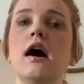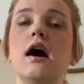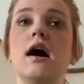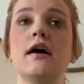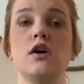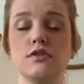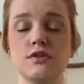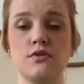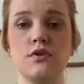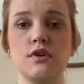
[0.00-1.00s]
I
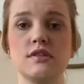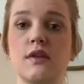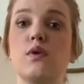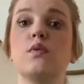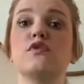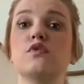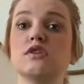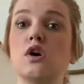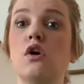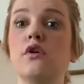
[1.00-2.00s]
also noticed that the wolf went
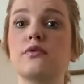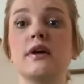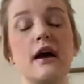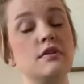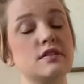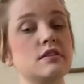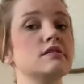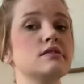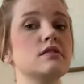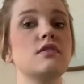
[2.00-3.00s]
to all three
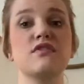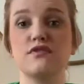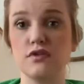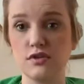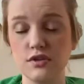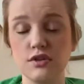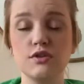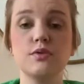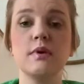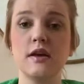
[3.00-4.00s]
houses. The first
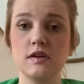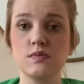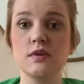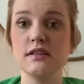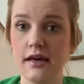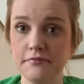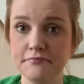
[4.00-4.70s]
two pigs were dead.